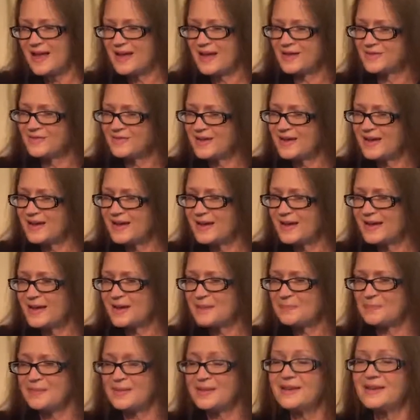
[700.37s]
I've
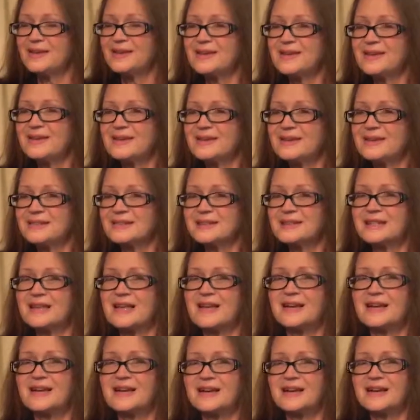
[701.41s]
got peace
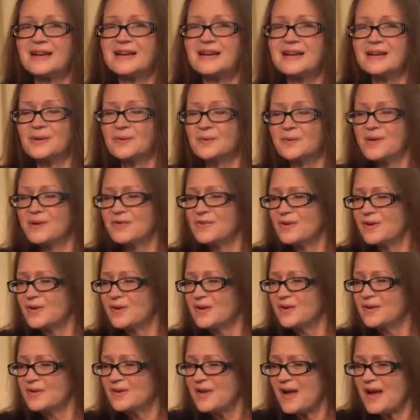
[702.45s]
like a river,
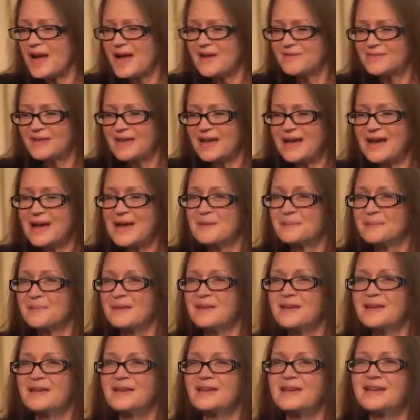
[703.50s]
I've got
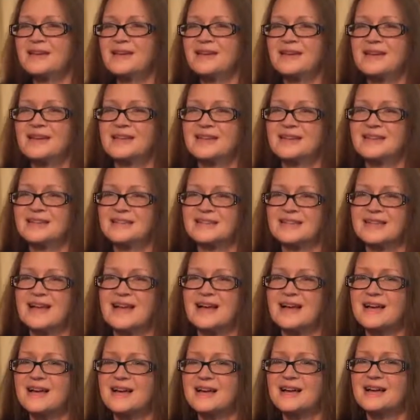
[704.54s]
peace
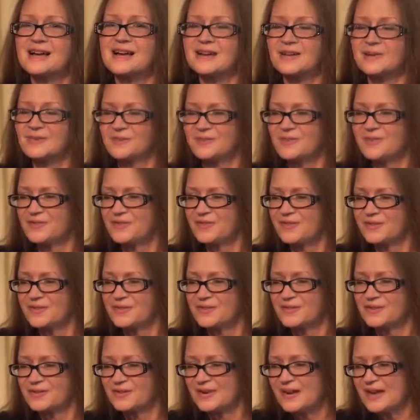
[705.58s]
like a river,
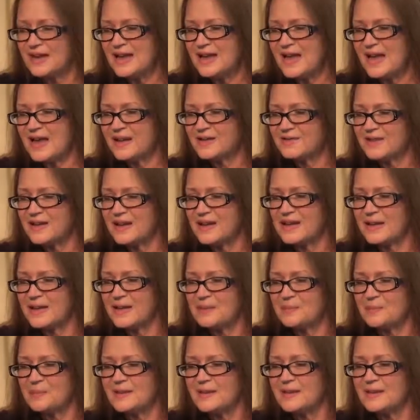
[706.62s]
I've
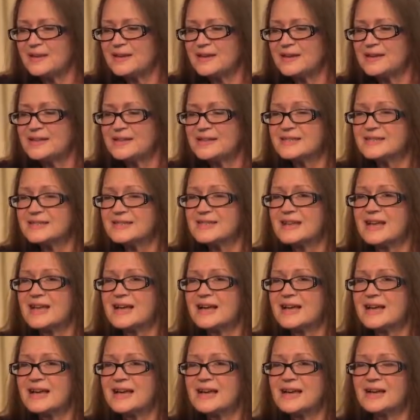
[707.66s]
got peace
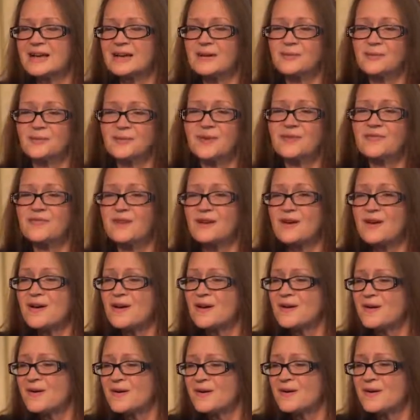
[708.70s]
like a
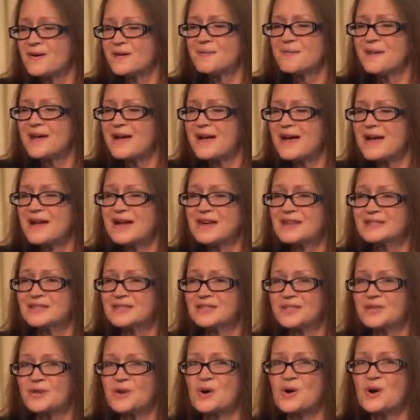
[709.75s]
river in my
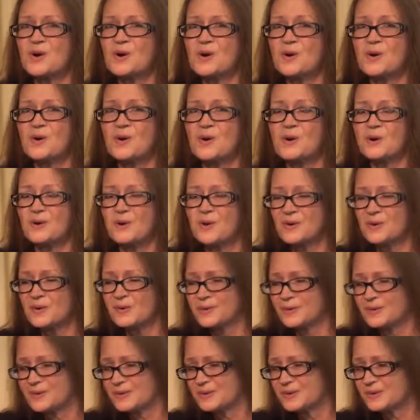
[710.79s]

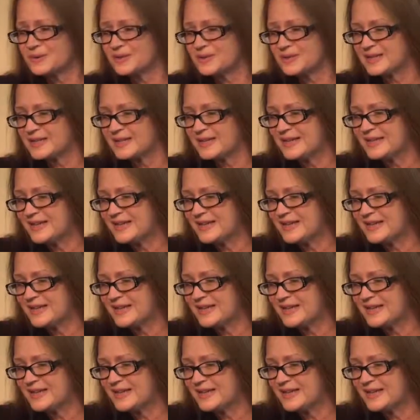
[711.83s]
soul.